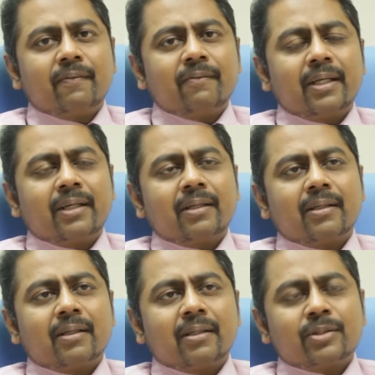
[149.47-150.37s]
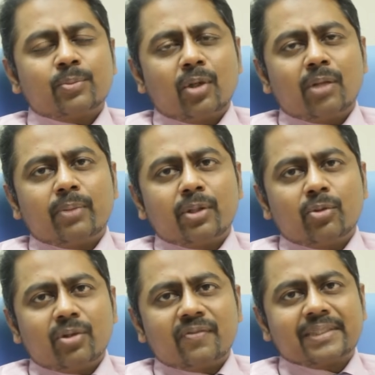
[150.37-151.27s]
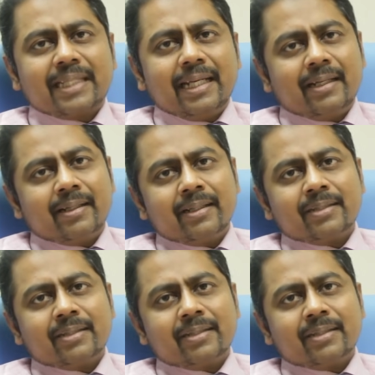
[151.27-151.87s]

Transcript: wherein a small balloon of skin